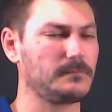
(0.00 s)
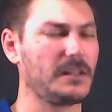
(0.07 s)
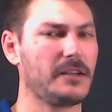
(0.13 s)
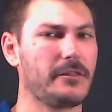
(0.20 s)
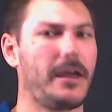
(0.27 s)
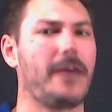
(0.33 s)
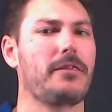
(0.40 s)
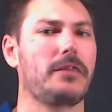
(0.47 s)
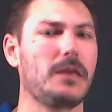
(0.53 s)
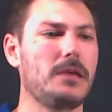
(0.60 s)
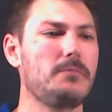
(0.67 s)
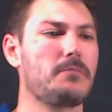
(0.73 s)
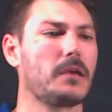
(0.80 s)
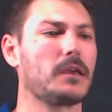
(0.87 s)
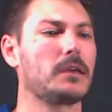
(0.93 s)
That
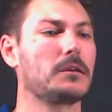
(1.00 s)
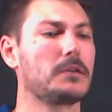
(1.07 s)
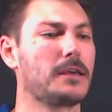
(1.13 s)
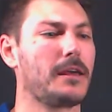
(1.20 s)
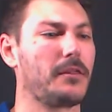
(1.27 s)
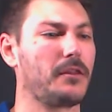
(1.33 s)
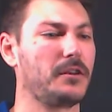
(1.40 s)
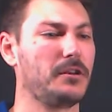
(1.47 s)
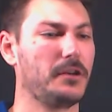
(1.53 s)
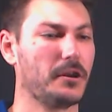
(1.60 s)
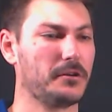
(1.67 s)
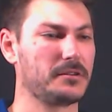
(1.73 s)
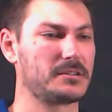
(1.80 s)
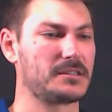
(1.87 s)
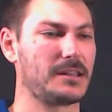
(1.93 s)
thing being that
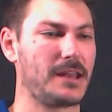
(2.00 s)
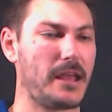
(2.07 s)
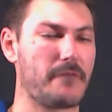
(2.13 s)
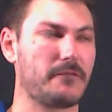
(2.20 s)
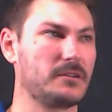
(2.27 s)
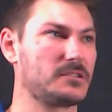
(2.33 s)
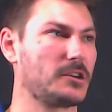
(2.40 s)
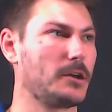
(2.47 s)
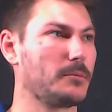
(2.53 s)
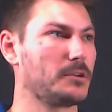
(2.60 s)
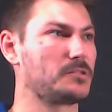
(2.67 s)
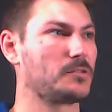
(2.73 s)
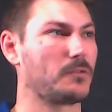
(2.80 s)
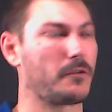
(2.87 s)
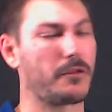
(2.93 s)
notice that every time I
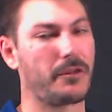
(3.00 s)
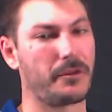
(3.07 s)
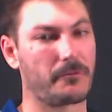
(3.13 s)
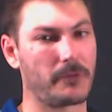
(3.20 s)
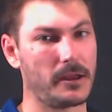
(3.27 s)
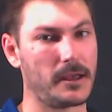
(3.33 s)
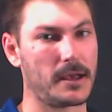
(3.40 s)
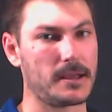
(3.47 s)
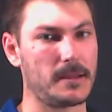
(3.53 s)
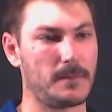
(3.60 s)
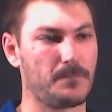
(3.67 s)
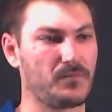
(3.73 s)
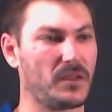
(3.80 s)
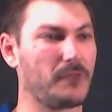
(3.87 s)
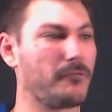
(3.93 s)
took 3a
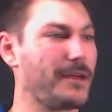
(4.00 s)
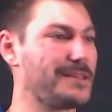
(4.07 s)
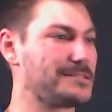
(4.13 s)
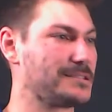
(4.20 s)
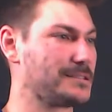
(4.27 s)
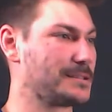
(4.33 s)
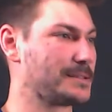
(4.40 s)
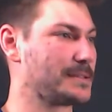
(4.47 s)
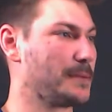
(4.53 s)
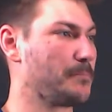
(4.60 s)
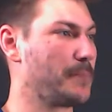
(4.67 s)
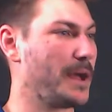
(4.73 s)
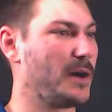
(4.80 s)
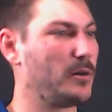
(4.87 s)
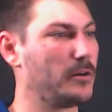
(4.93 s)
and raised it to some
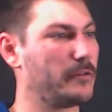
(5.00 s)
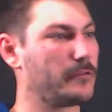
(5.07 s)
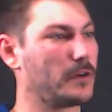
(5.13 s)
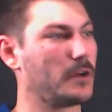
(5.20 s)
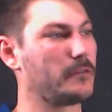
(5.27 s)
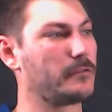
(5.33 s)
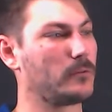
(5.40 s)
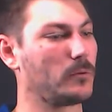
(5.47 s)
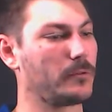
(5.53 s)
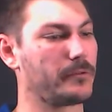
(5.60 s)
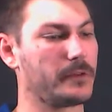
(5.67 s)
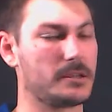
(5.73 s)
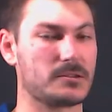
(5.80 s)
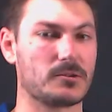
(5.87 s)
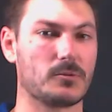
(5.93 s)
power, 5, 4,
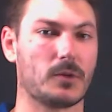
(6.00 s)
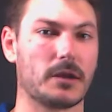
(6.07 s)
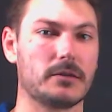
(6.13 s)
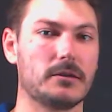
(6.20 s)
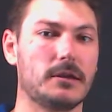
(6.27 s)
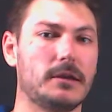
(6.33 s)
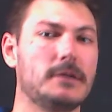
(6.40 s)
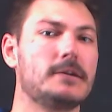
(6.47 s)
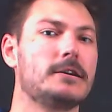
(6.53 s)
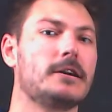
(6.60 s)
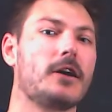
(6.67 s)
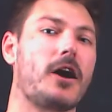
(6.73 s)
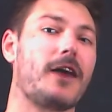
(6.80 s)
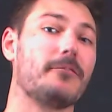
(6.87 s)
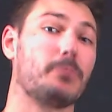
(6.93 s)
3, 2, 1,
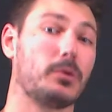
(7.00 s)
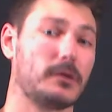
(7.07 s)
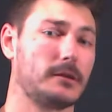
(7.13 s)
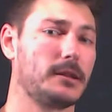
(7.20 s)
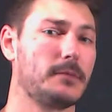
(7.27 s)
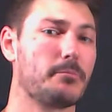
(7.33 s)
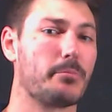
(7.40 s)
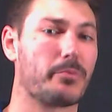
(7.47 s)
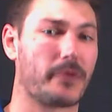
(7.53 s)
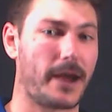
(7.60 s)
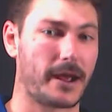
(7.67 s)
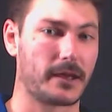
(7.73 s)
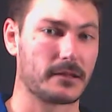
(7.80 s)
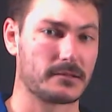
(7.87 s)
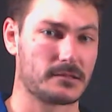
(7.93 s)
I put it in
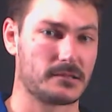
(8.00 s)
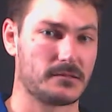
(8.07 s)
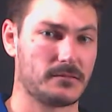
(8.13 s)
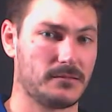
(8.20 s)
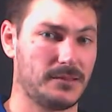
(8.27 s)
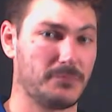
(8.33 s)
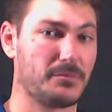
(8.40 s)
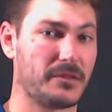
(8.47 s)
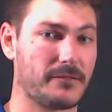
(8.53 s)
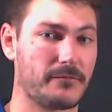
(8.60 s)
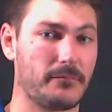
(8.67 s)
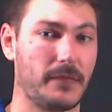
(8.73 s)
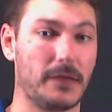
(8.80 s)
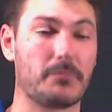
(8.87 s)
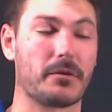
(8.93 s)
brackets,
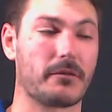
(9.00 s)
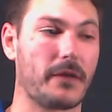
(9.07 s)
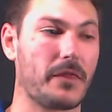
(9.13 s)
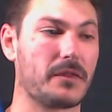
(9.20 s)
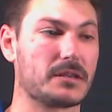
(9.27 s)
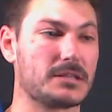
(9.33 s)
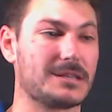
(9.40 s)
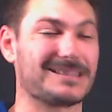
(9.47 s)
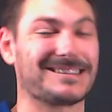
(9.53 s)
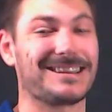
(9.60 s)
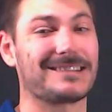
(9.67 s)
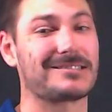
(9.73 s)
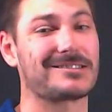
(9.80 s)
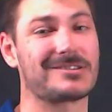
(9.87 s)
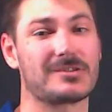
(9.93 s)
in parentheses, and
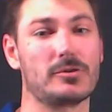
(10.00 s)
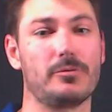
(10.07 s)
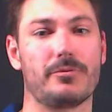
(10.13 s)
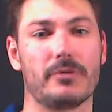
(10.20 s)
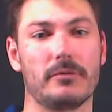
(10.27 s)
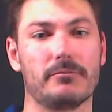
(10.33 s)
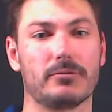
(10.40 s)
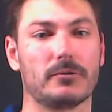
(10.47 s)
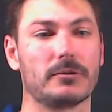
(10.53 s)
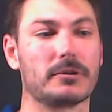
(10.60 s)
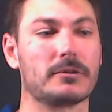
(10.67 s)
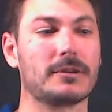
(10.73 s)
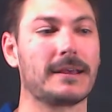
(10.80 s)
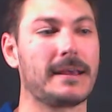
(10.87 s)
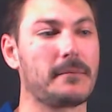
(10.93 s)
that's super
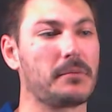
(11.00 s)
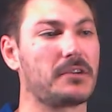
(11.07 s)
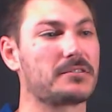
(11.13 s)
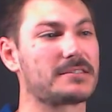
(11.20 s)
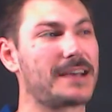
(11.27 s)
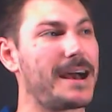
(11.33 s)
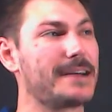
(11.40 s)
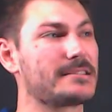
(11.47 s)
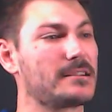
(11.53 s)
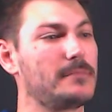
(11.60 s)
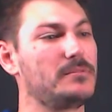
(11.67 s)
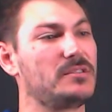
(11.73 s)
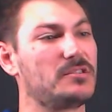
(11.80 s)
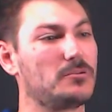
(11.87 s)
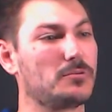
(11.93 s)
important because as
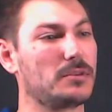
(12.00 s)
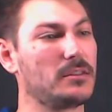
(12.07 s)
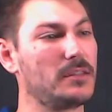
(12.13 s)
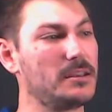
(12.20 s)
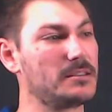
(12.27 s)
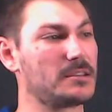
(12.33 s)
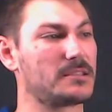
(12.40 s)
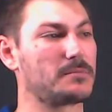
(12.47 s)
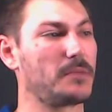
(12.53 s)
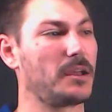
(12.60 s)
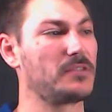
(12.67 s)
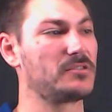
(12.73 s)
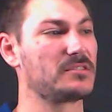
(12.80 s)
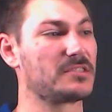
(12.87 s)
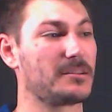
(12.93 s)
I'm doing these
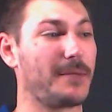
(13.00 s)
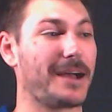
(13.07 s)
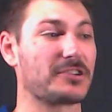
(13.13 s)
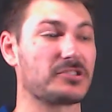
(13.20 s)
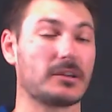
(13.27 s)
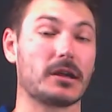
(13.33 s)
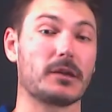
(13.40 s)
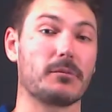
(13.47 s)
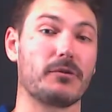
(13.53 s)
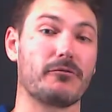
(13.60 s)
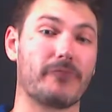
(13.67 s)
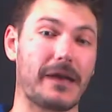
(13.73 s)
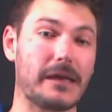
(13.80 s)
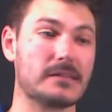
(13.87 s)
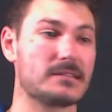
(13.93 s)
expansions and I'm actually going to be
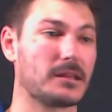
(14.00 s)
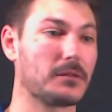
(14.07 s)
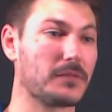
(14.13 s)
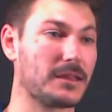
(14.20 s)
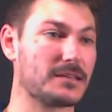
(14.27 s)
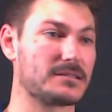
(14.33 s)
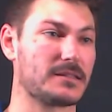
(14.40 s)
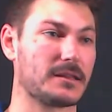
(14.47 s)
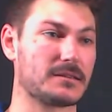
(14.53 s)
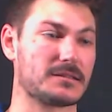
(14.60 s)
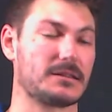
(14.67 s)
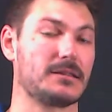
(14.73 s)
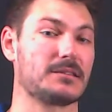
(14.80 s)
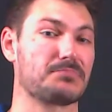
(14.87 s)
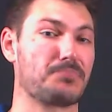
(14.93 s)
raising these things
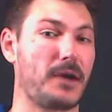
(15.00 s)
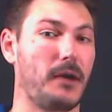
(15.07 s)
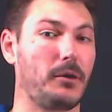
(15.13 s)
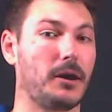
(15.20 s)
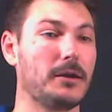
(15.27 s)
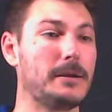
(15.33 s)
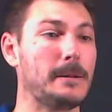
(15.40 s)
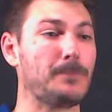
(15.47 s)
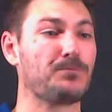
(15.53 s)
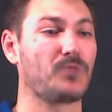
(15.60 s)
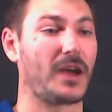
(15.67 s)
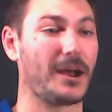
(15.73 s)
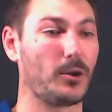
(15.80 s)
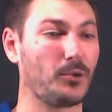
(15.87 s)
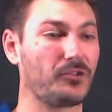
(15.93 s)
to this power,
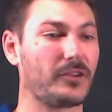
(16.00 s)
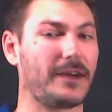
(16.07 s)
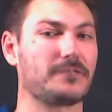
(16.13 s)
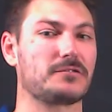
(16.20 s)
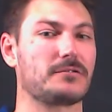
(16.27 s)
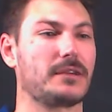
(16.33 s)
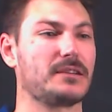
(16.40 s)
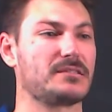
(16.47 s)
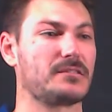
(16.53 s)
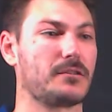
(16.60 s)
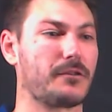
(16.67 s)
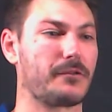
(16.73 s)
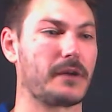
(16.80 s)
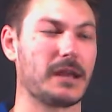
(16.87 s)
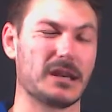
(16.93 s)
I also have to raise the
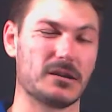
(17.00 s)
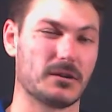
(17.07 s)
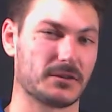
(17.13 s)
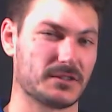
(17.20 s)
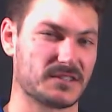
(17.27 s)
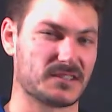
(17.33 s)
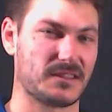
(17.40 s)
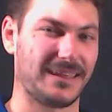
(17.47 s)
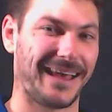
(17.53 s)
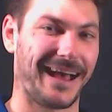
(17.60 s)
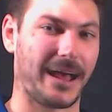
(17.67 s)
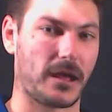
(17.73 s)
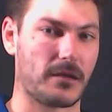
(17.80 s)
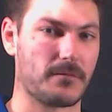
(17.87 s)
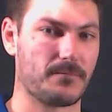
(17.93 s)
3, not just the
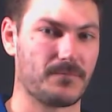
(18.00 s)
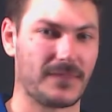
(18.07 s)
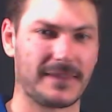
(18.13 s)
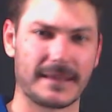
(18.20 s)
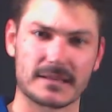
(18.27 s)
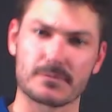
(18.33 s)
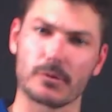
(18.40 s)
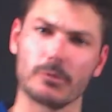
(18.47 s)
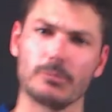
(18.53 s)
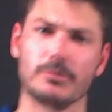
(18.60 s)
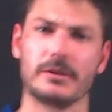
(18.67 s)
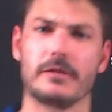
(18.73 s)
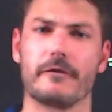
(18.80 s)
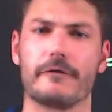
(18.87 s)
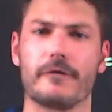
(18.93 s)
a. And that's probably
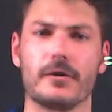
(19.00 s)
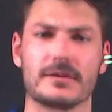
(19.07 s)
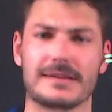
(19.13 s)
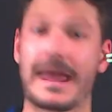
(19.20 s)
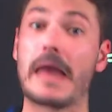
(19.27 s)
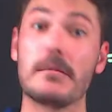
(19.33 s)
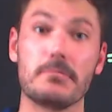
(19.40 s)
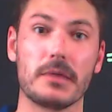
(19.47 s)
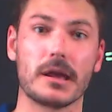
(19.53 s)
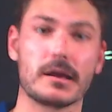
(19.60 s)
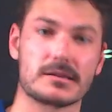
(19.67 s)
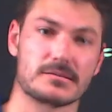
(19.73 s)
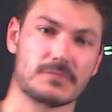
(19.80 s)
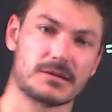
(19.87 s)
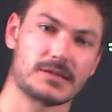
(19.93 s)
the first and
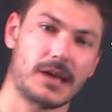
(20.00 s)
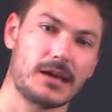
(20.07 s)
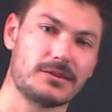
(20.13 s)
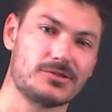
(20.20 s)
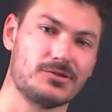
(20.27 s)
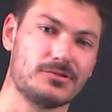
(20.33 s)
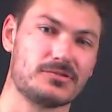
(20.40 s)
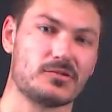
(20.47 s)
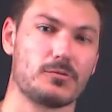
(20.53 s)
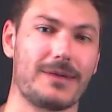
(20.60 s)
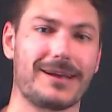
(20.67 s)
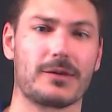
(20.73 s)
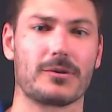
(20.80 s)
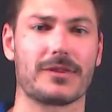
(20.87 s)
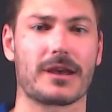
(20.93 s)
biggest mistake students will
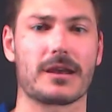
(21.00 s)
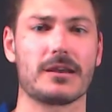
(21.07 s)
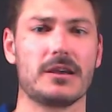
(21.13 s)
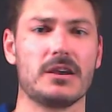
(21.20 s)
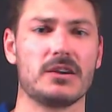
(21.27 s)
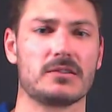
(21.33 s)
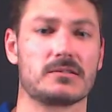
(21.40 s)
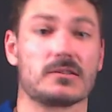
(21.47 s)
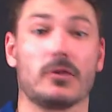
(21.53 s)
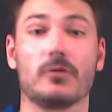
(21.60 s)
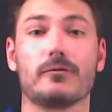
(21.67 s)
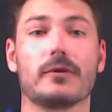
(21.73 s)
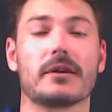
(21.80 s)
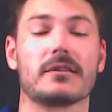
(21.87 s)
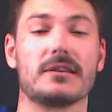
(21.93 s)
make when they solve
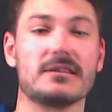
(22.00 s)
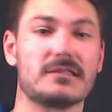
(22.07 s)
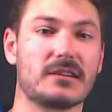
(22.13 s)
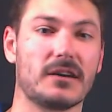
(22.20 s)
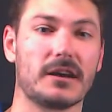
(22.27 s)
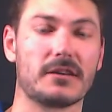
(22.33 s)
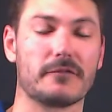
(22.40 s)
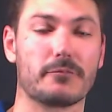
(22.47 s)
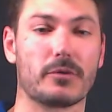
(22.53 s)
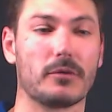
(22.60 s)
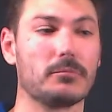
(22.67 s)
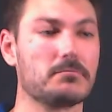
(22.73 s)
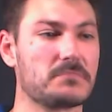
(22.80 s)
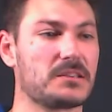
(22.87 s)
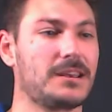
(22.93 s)
one of these kind of
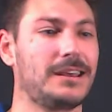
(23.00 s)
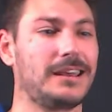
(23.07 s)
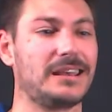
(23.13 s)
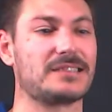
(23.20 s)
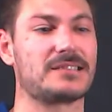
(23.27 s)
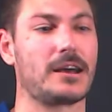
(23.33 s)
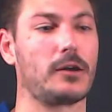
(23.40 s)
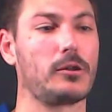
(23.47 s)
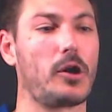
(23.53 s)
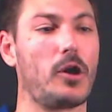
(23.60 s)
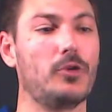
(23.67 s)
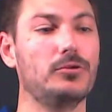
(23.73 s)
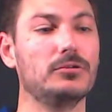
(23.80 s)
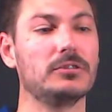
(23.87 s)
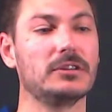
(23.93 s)
problems, is they'll
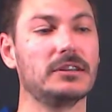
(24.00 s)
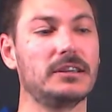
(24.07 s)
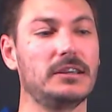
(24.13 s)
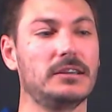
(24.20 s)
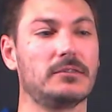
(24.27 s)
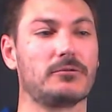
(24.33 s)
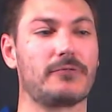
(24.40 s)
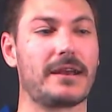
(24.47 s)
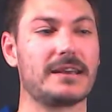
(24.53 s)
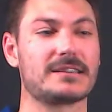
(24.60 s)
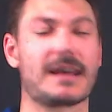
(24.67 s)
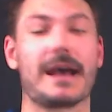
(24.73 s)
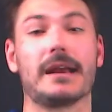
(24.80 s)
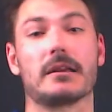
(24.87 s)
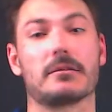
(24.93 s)
only raise
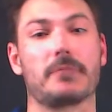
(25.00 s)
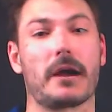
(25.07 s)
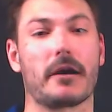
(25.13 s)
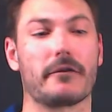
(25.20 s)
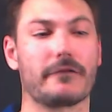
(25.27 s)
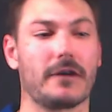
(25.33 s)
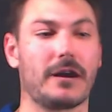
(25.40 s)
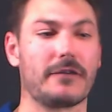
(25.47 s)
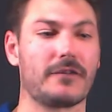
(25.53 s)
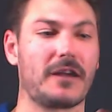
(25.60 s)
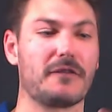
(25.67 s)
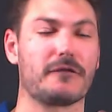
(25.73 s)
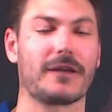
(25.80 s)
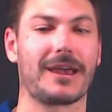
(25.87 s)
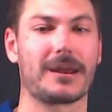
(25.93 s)
a to the power of 5
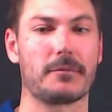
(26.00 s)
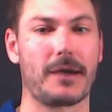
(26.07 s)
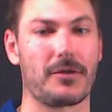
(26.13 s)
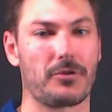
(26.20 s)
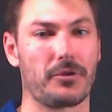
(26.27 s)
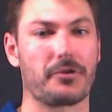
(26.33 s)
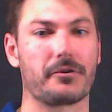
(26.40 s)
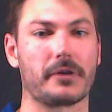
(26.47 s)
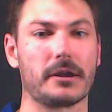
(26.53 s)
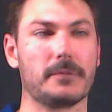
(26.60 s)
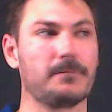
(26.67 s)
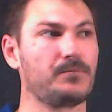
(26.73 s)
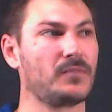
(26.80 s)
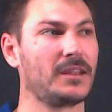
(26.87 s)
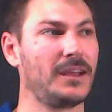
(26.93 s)
and forget about the 3.
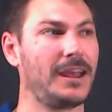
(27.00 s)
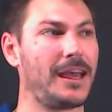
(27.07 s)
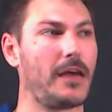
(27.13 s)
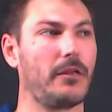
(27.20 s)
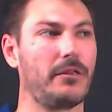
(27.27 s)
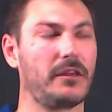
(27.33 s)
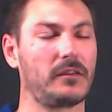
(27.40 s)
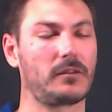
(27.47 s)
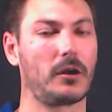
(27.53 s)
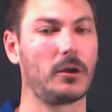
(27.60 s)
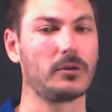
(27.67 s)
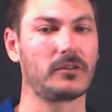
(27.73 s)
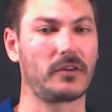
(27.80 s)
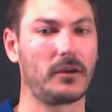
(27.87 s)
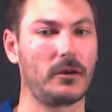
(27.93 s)
This
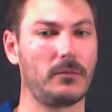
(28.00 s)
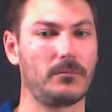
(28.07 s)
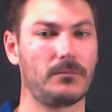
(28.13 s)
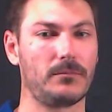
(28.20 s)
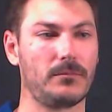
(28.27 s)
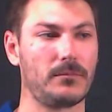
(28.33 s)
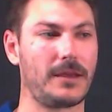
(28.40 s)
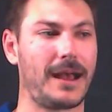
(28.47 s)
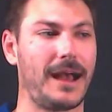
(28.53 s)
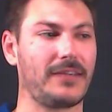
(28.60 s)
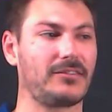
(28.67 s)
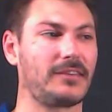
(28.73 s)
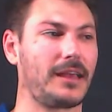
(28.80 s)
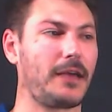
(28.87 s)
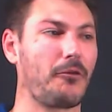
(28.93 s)
whole term has
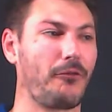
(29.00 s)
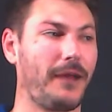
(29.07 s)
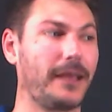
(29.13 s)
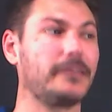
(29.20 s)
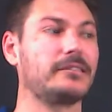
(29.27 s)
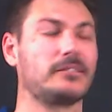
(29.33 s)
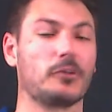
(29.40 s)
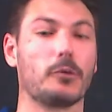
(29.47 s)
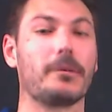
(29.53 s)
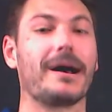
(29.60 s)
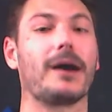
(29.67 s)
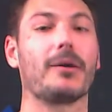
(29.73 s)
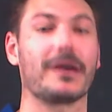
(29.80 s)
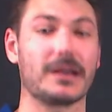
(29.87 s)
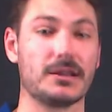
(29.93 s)
to get raised to a
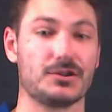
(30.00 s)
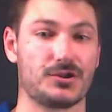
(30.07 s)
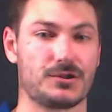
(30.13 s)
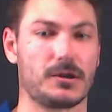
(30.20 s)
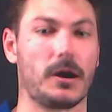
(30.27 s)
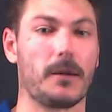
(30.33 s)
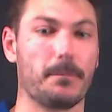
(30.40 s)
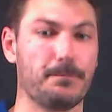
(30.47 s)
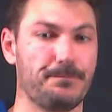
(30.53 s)
power each time.